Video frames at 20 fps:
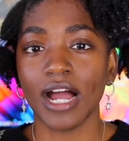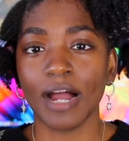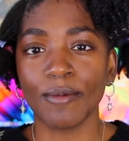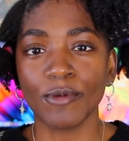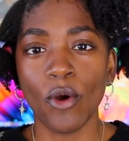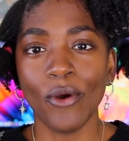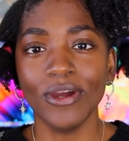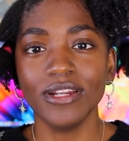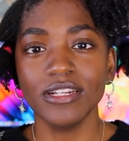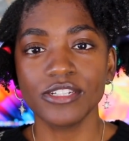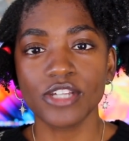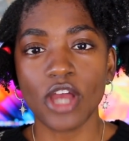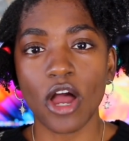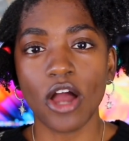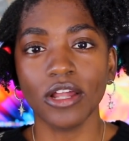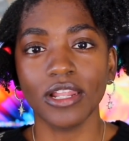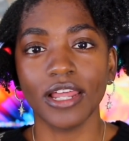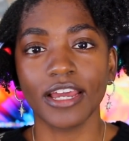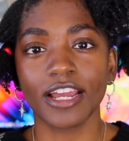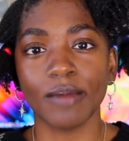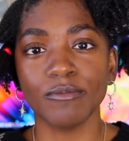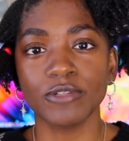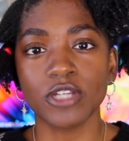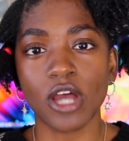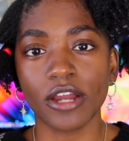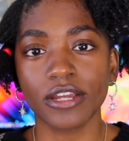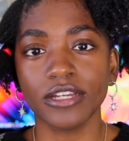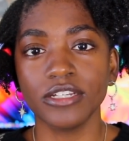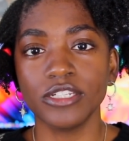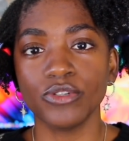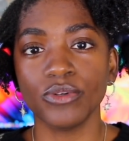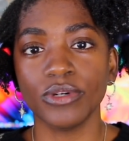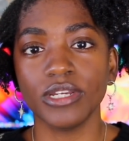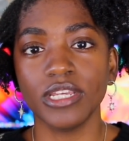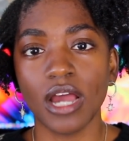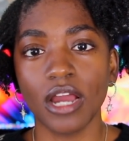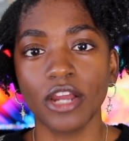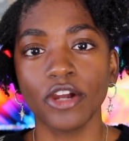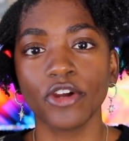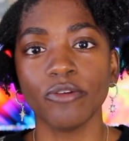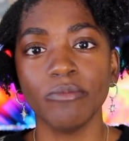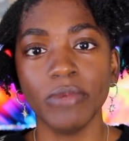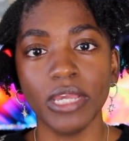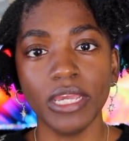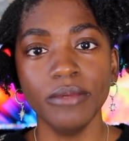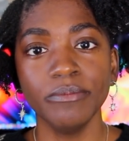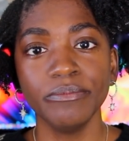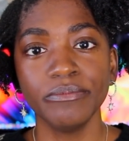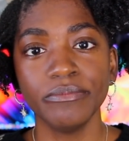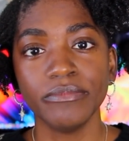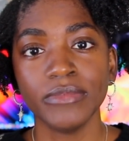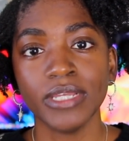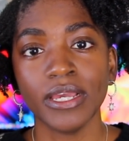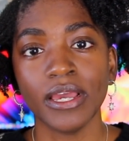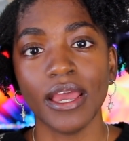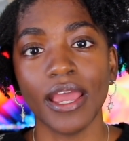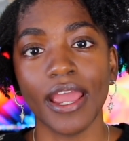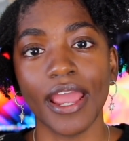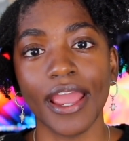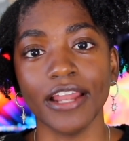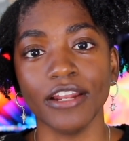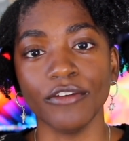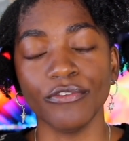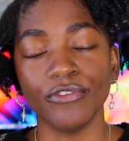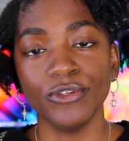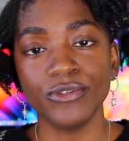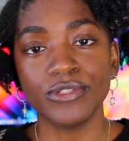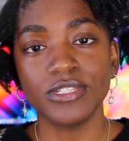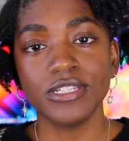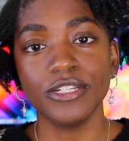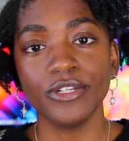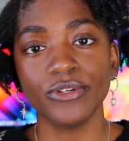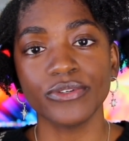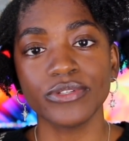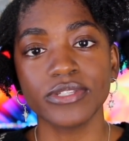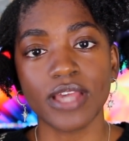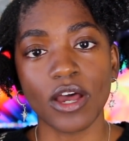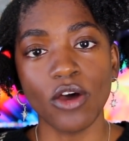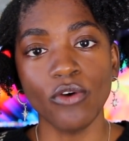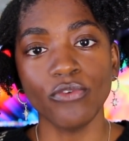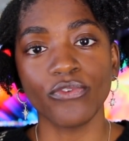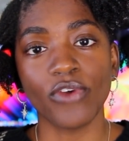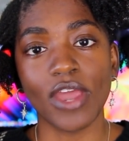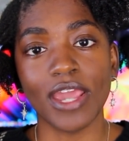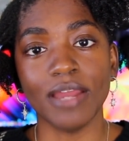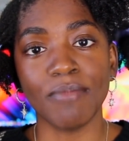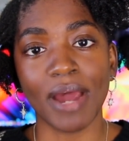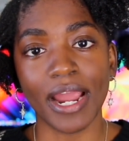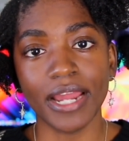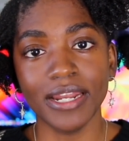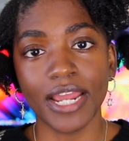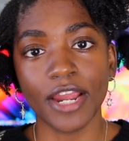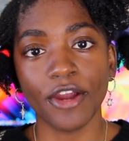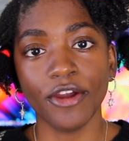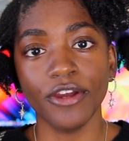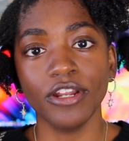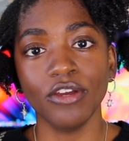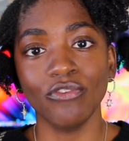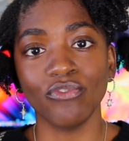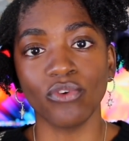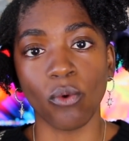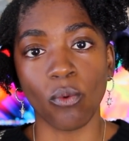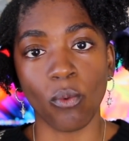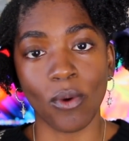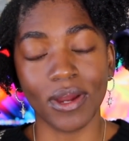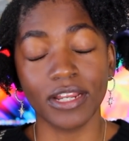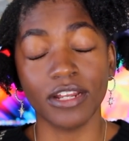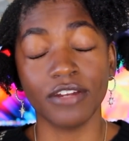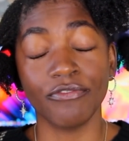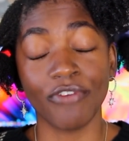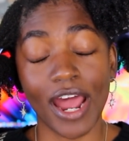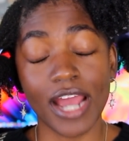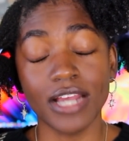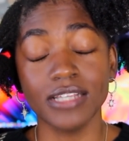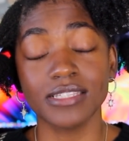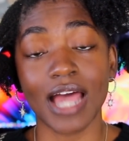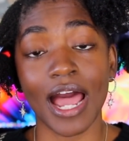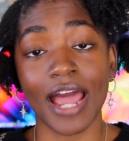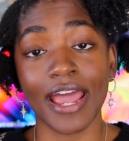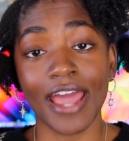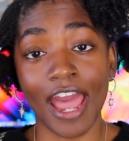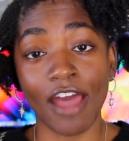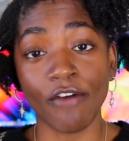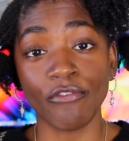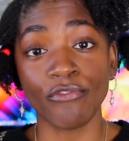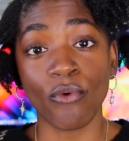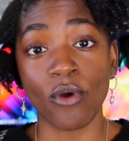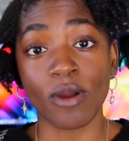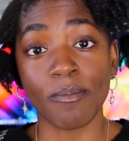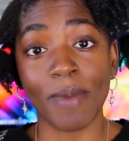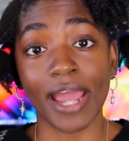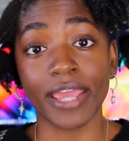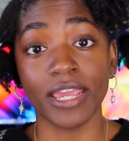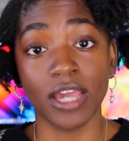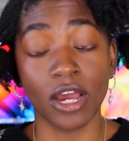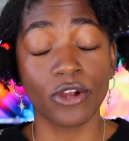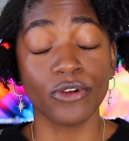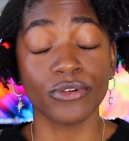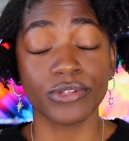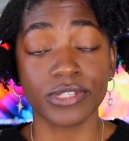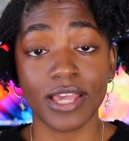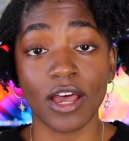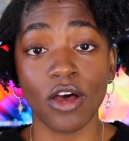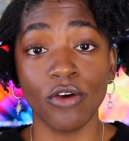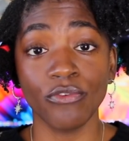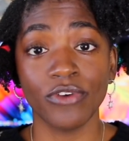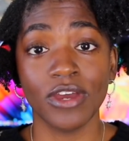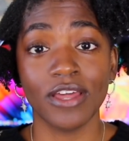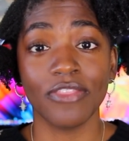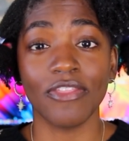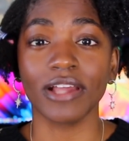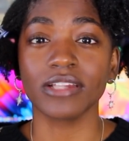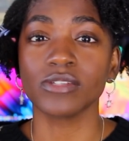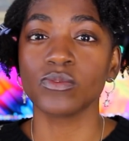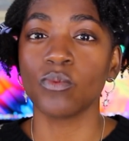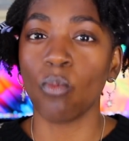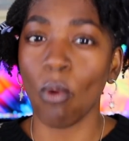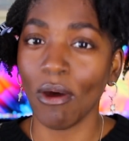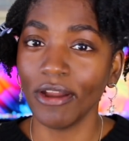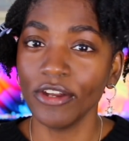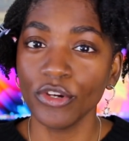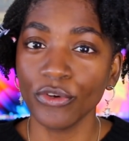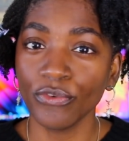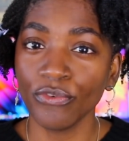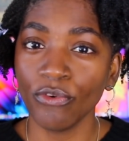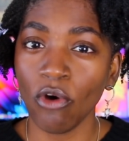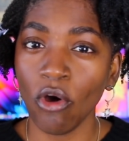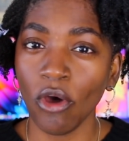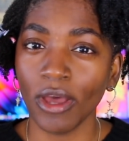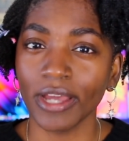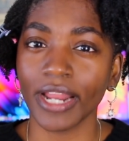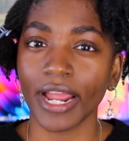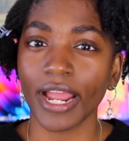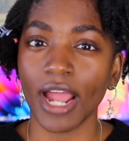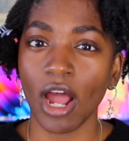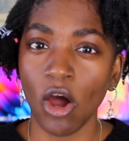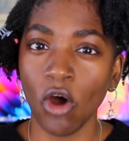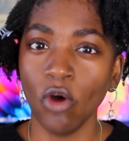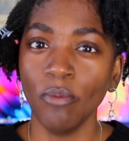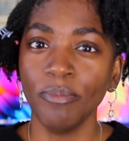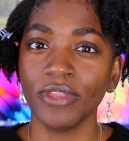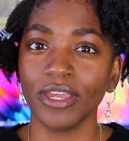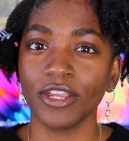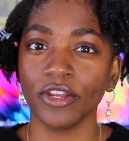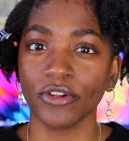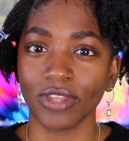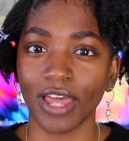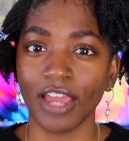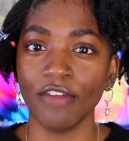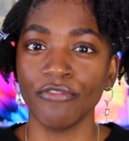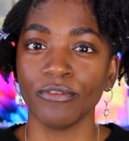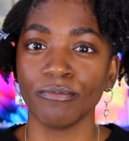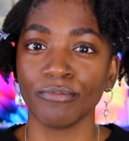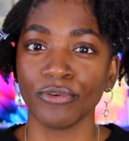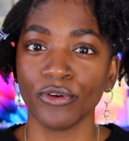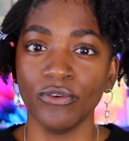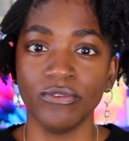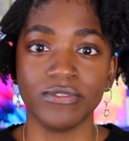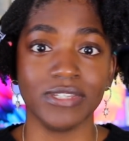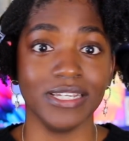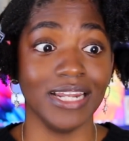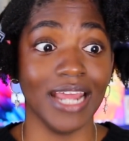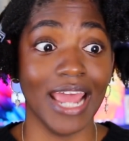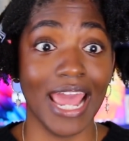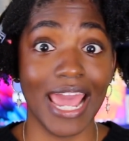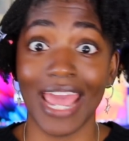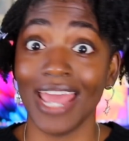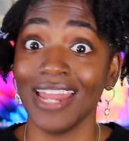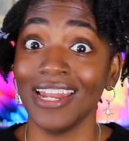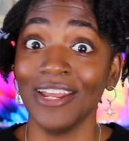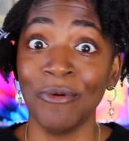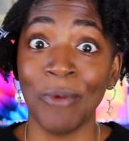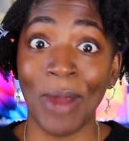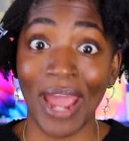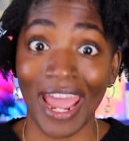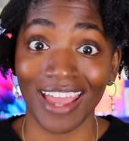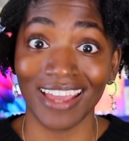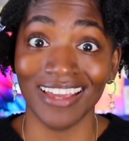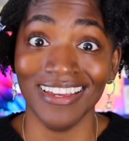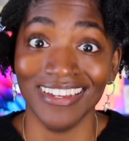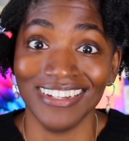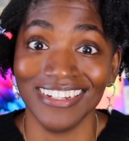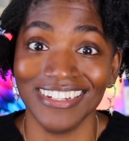I'm going to talk like I'm talking to a younger me. And if you see yourself in my narrative or what advice I have for my younger self, that's wonderful. And I hope that your life improves in any way.